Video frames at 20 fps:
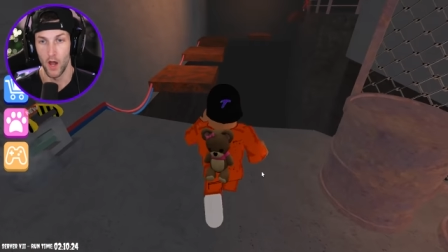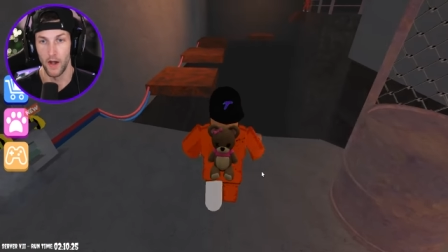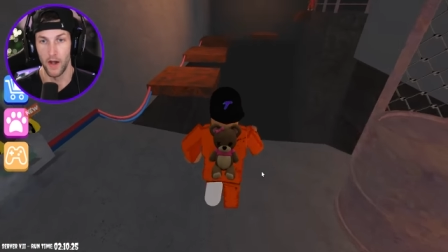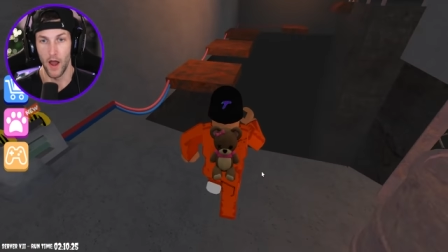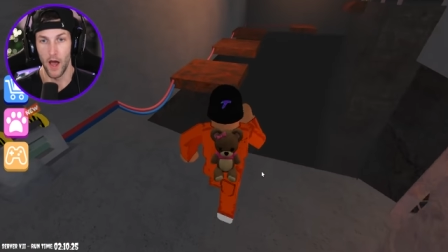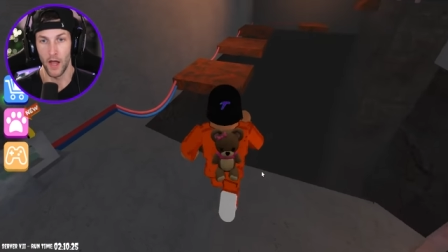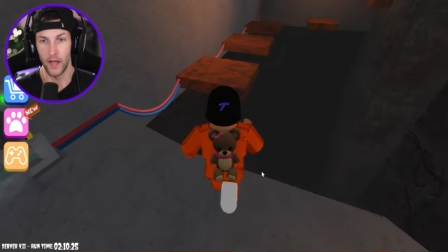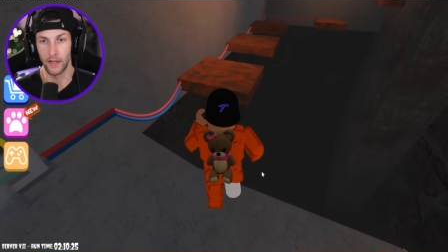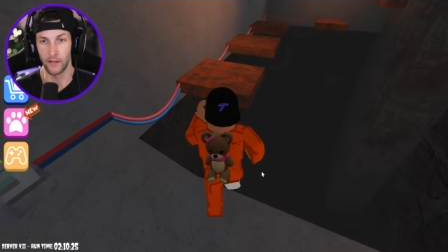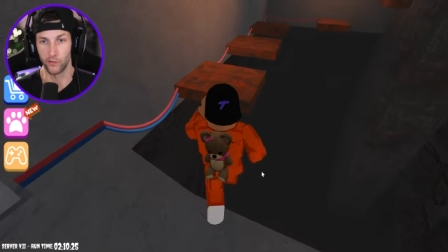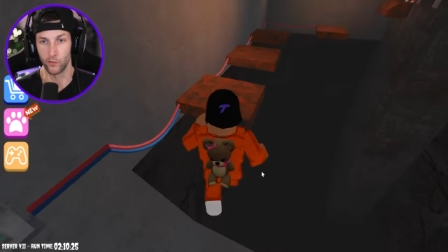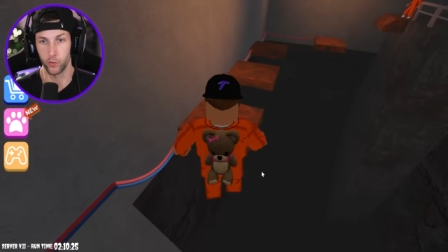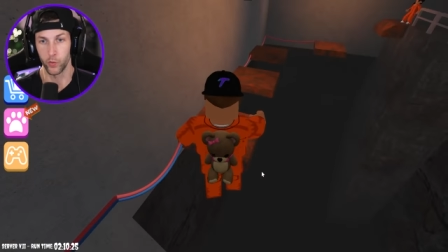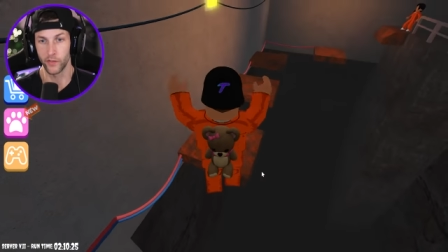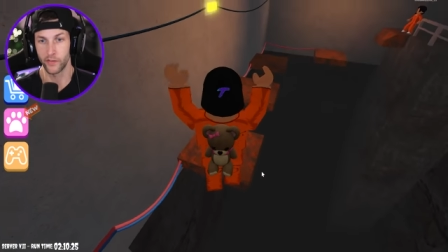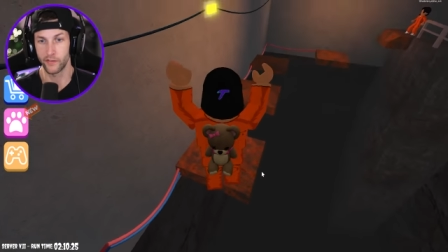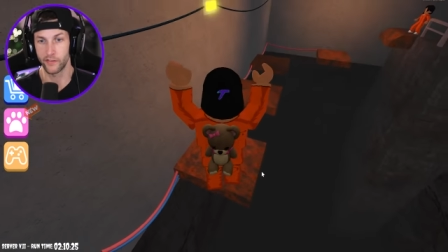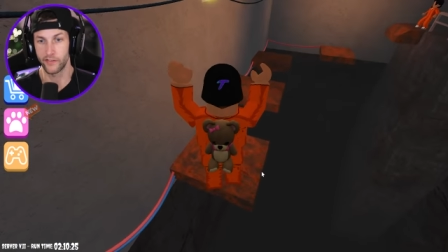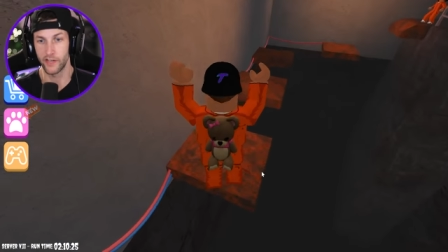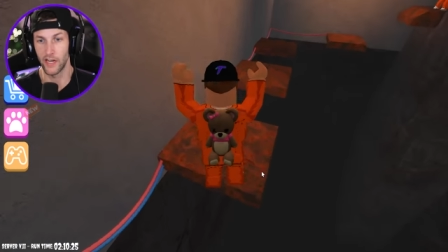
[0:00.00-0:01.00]
Nice.
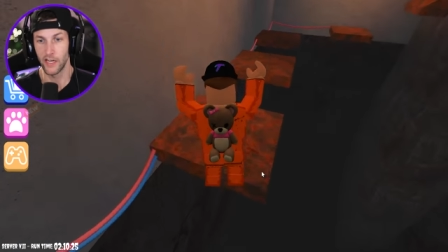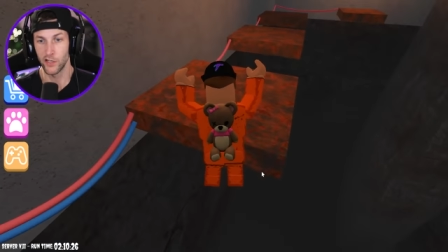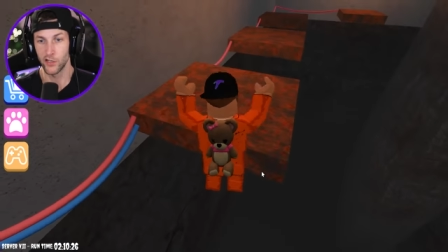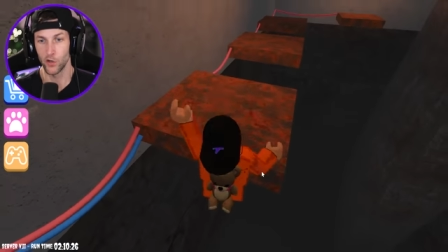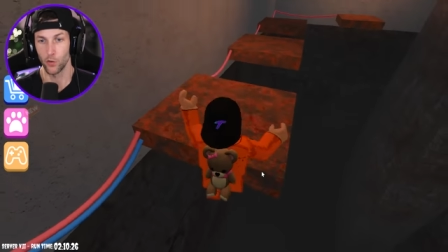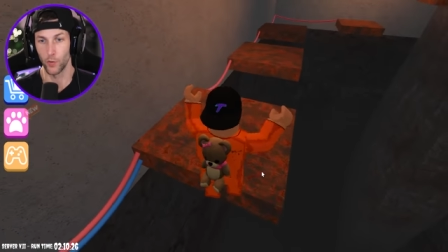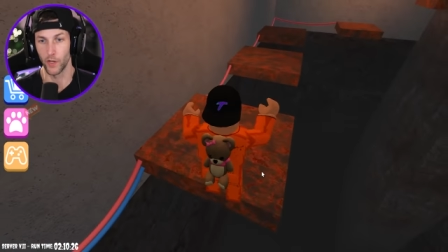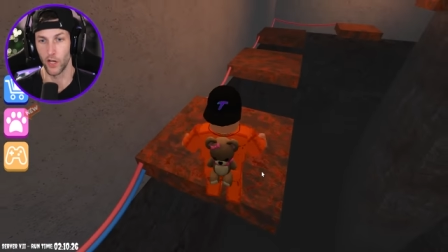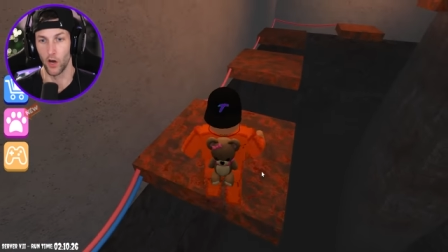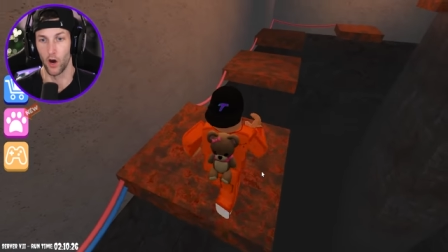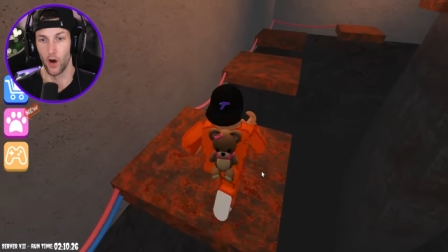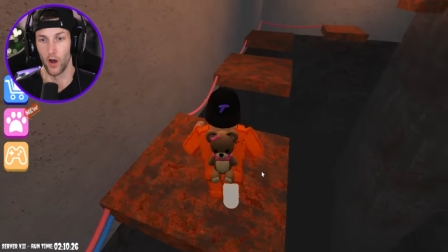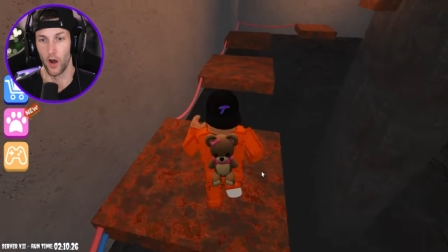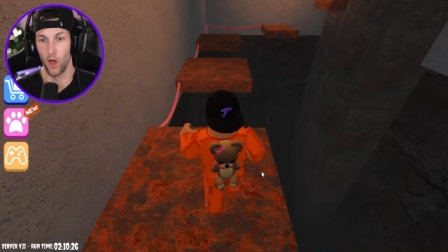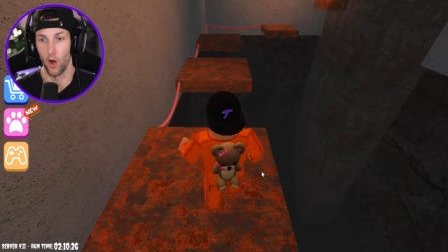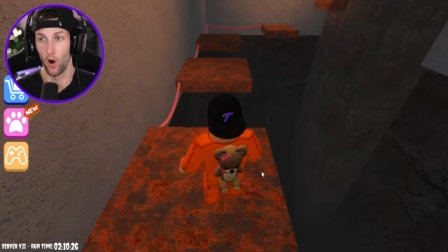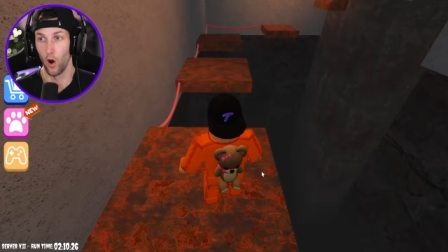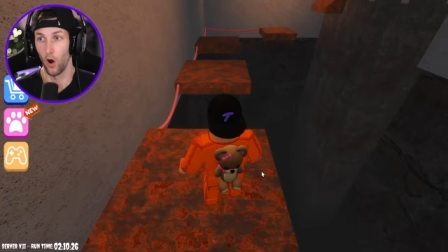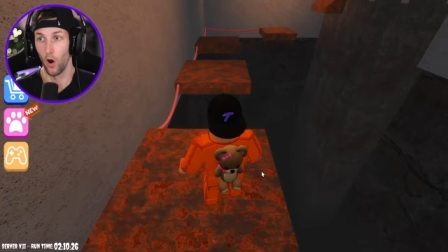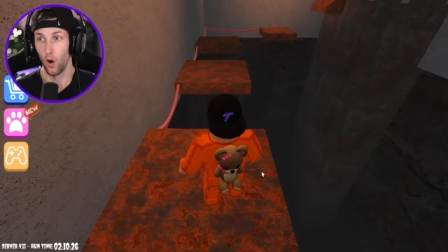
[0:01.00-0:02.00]
What stage are we
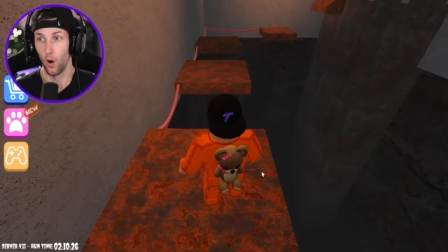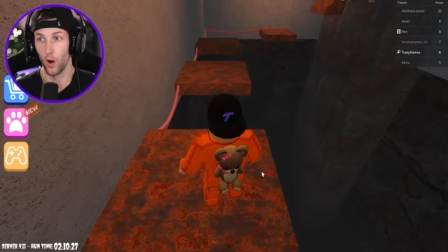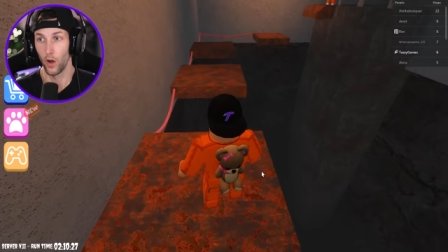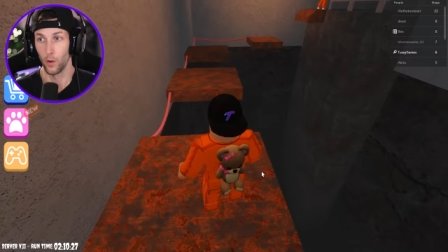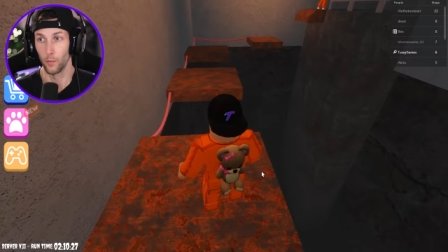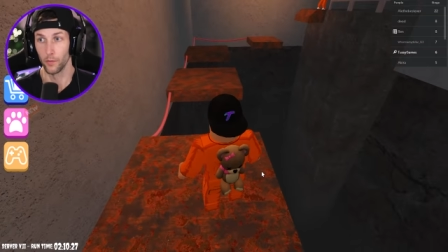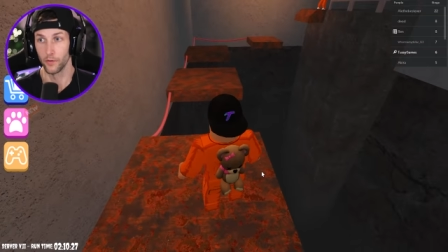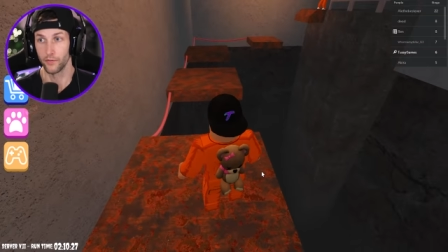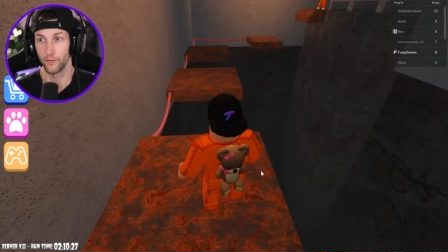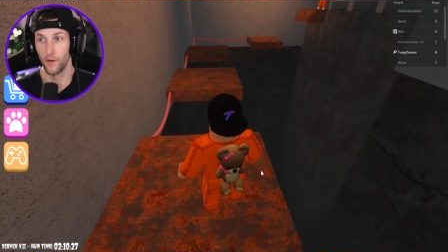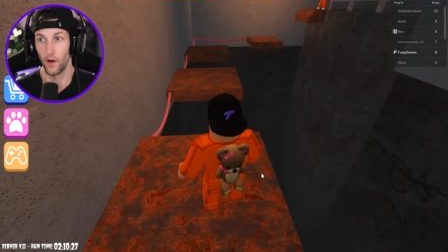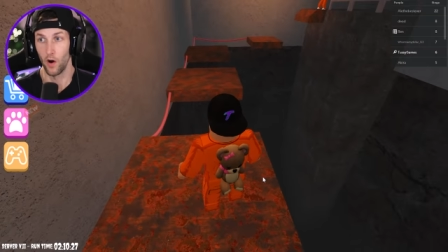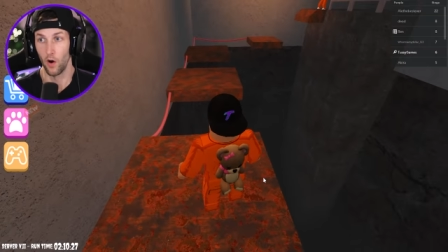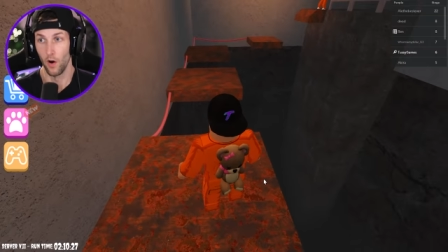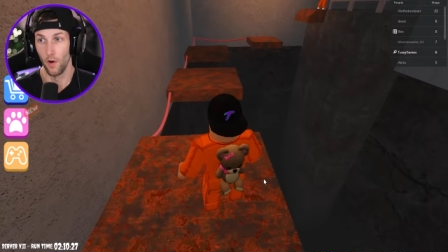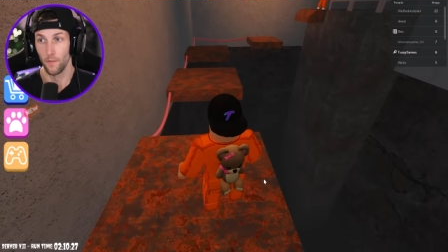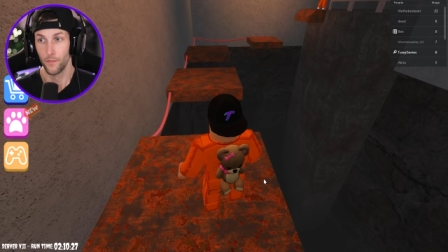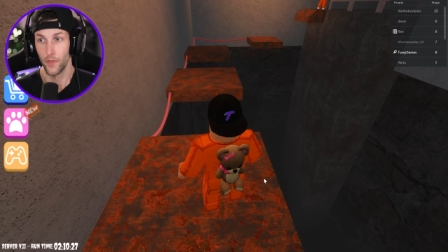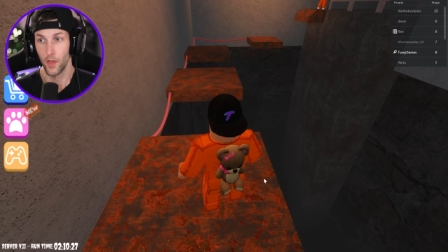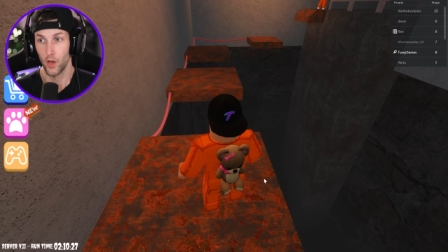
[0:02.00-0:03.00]
on? Oh, I almost
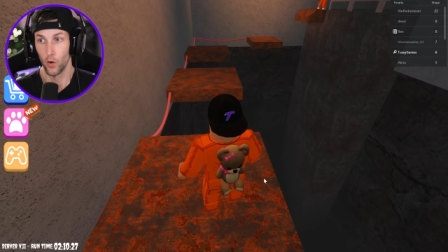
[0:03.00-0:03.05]
fell.